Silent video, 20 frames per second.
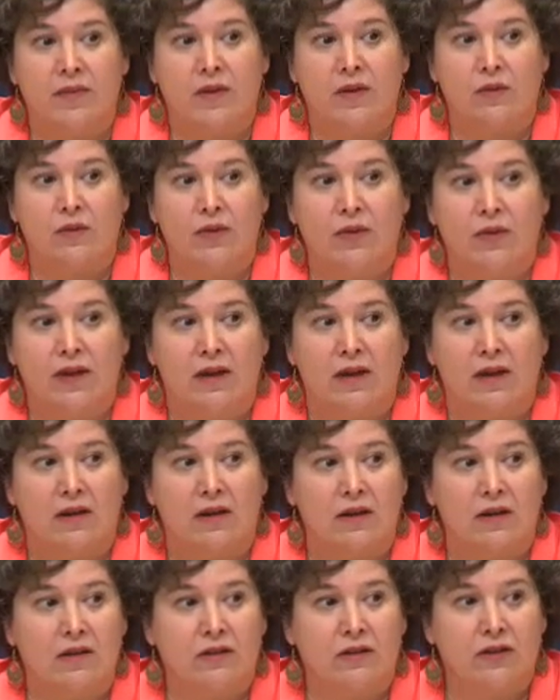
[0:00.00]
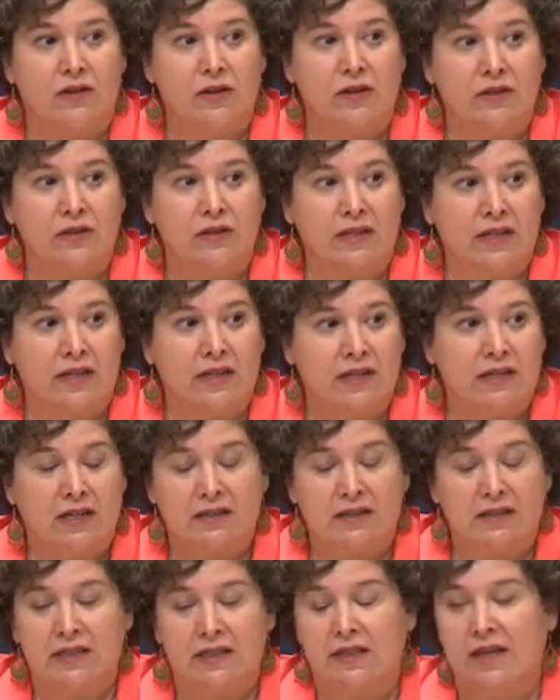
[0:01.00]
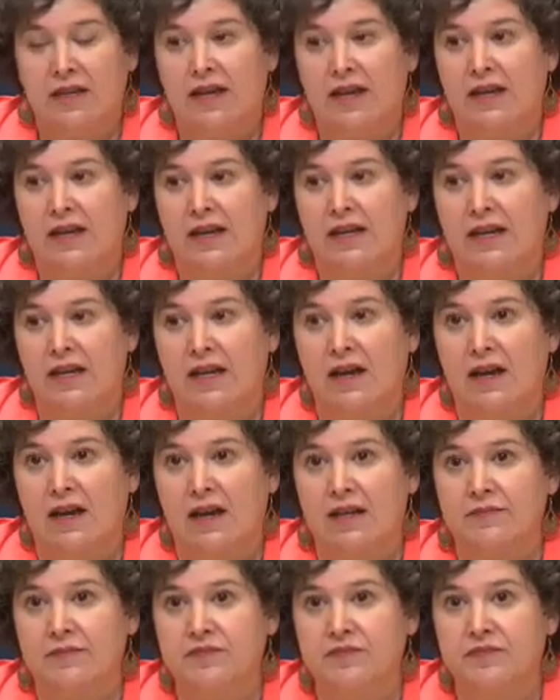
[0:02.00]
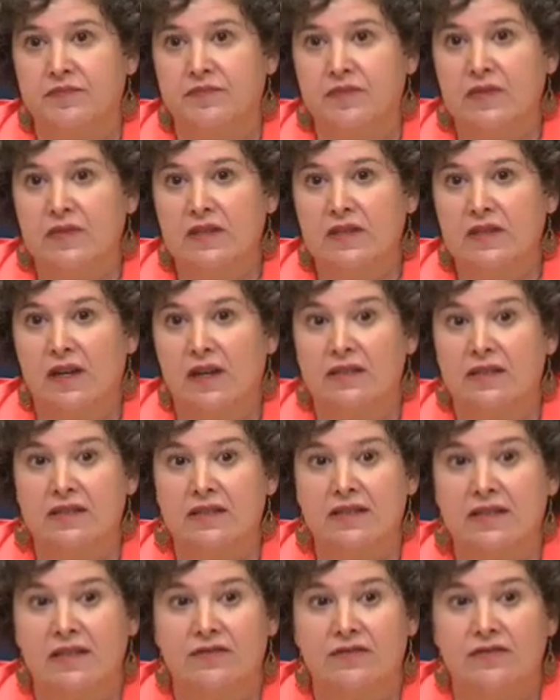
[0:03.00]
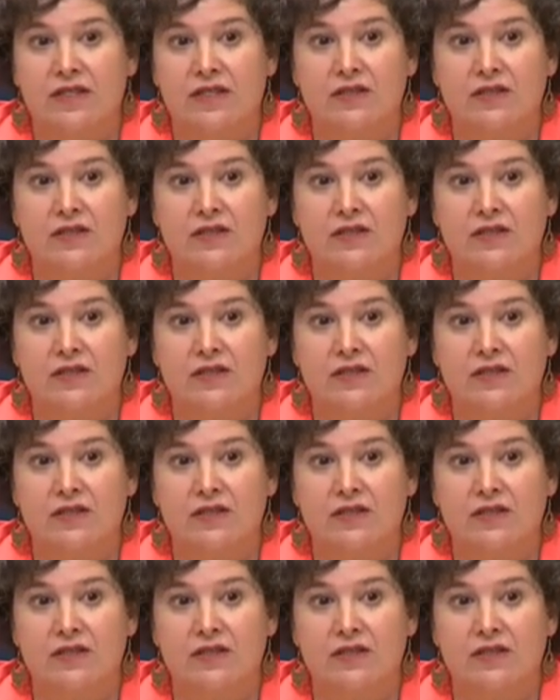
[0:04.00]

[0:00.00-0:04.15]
We are currently conducting a gun safety